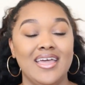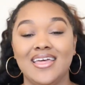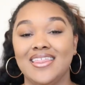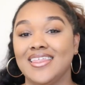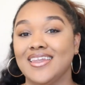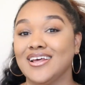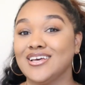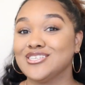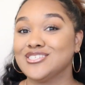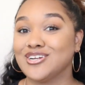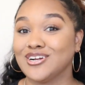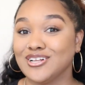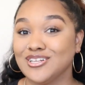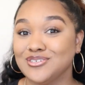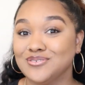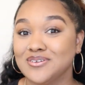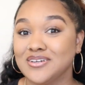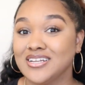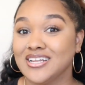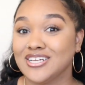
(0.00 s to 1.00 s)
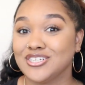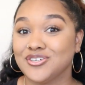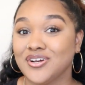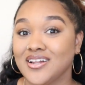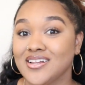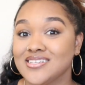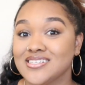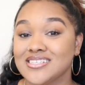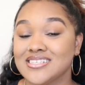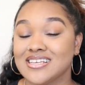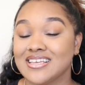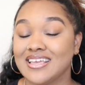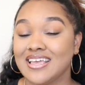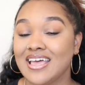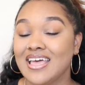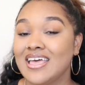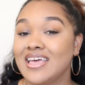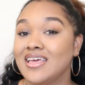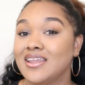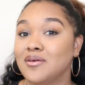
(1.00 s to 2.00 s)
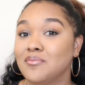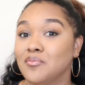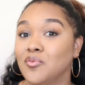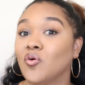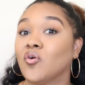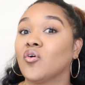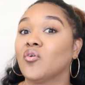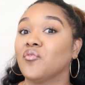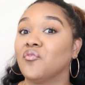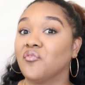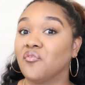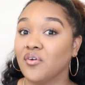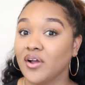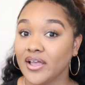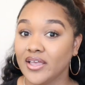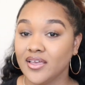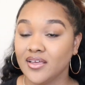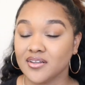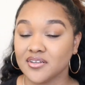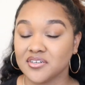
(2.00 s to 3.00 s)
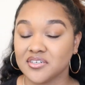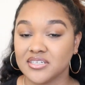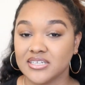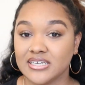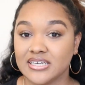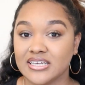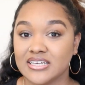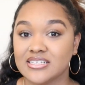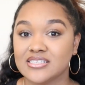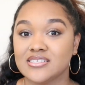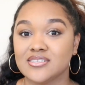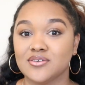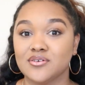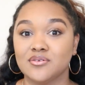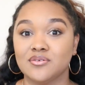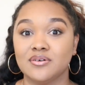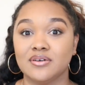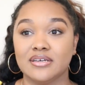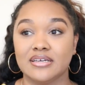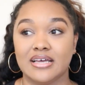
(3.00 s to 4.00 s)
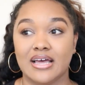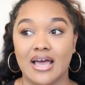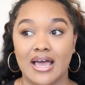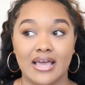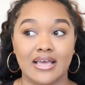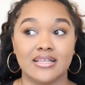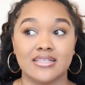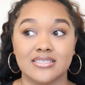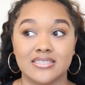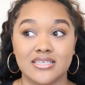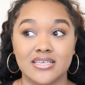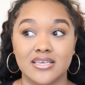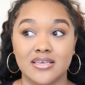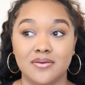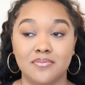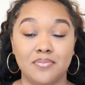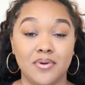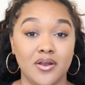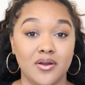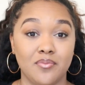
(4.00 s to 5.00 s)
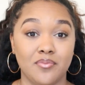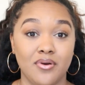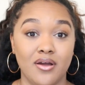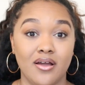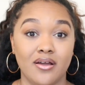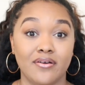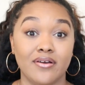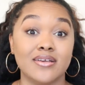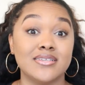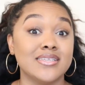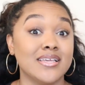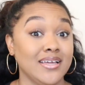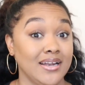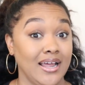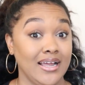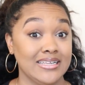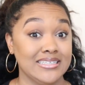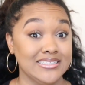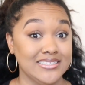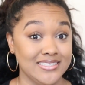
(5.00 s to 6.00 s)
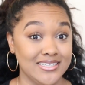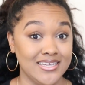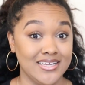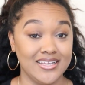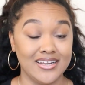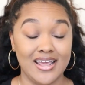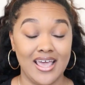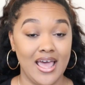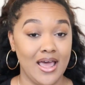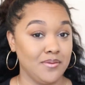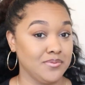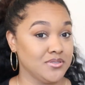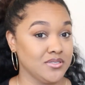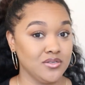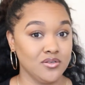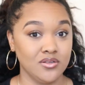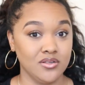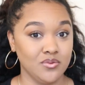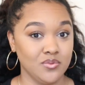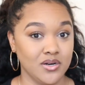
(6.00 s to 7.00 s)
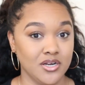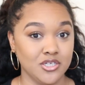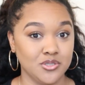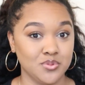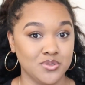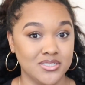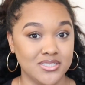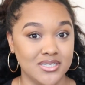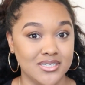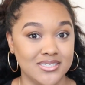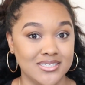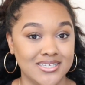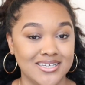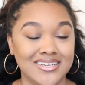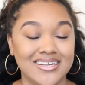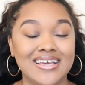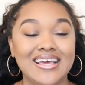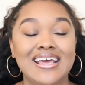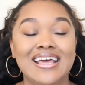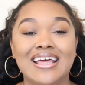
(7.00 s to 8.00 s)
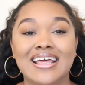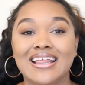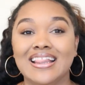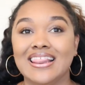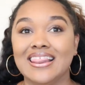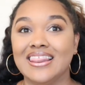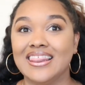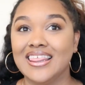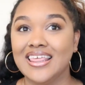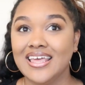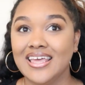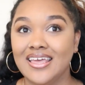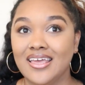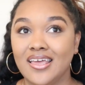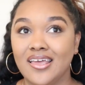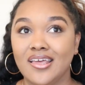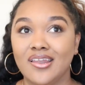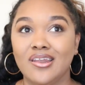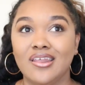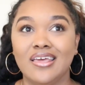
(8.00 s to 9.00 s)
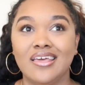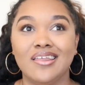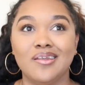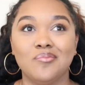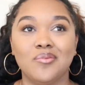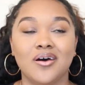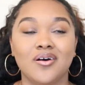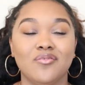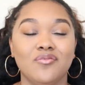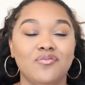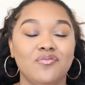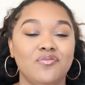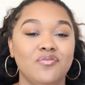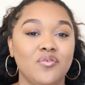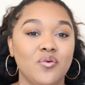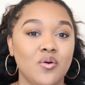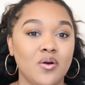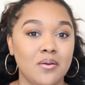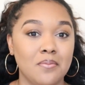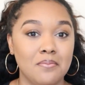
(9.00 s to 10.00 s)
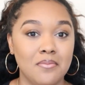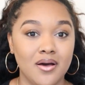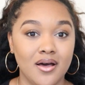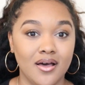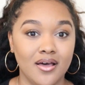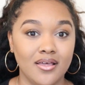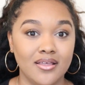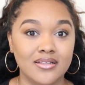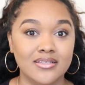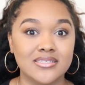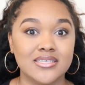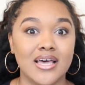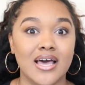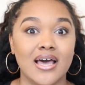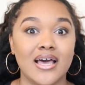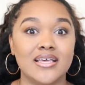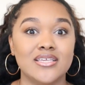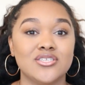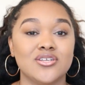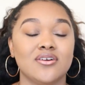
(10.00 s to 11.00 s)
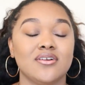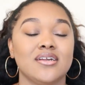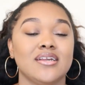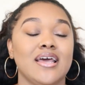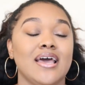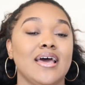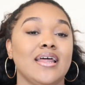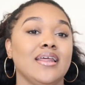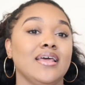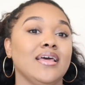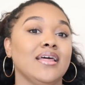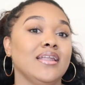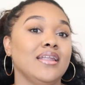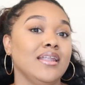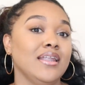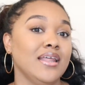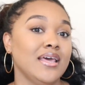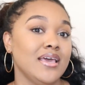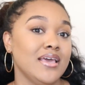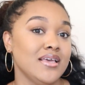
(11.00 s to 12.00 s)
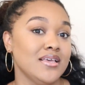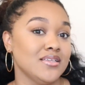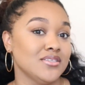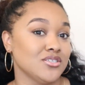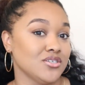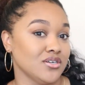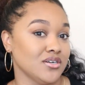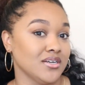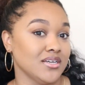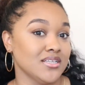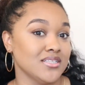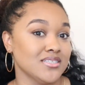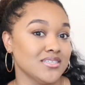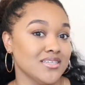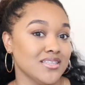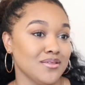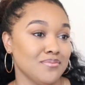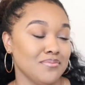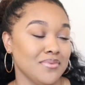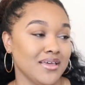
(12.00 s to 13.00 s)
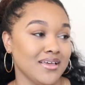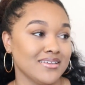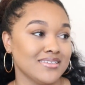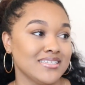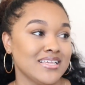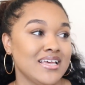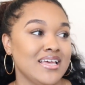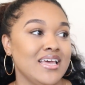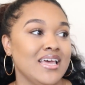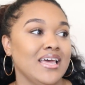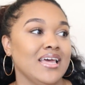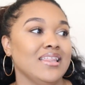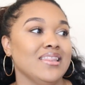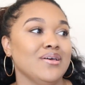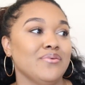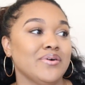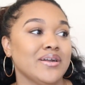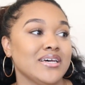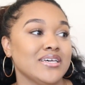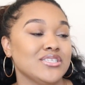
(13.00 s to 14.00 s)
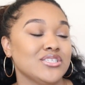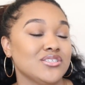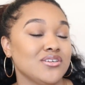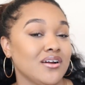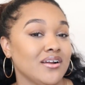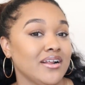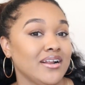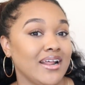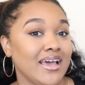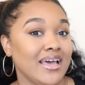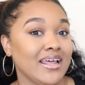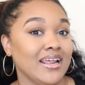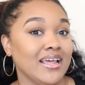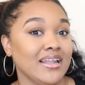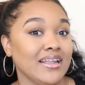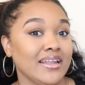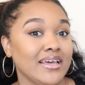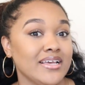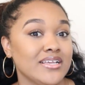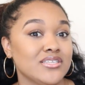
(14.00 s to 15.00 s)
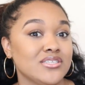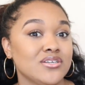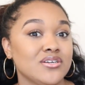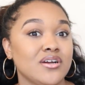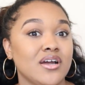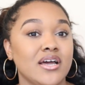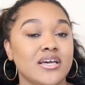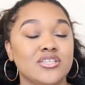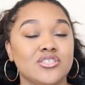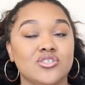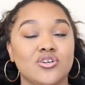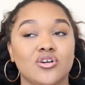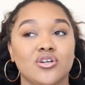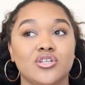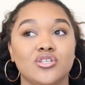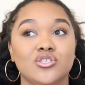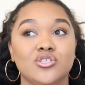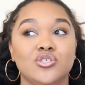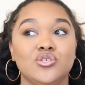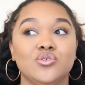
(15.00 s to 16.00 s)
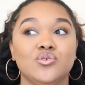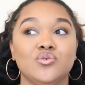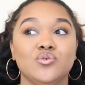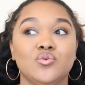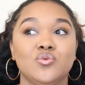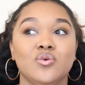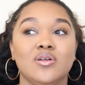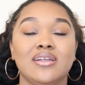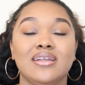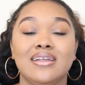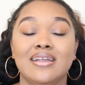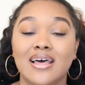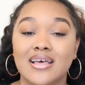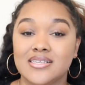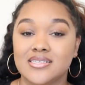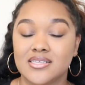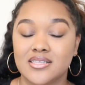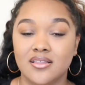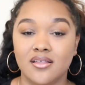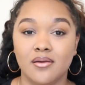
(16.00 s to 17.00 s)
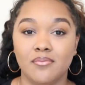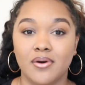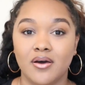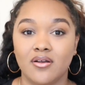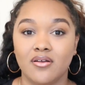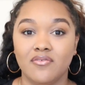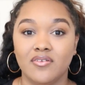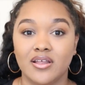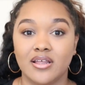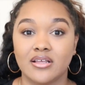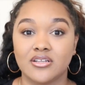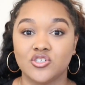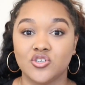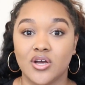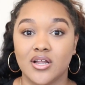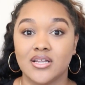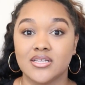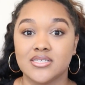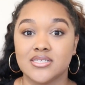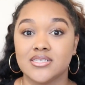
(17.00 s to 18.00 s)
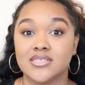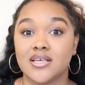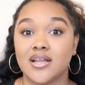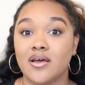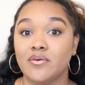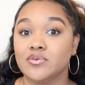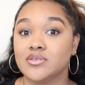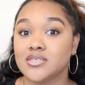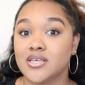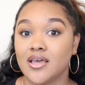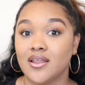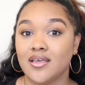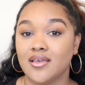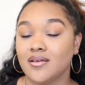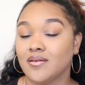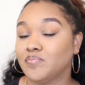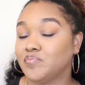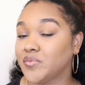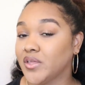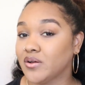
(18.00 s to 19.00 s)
And then I started doing electrolysis again more regularly so I could see better progress, and I did, absolutely 100% did. And then in about 4 months, I started adding laser into the mix. And then when I started adding laser, I started to lessen the amount of electrolysis that I was getting.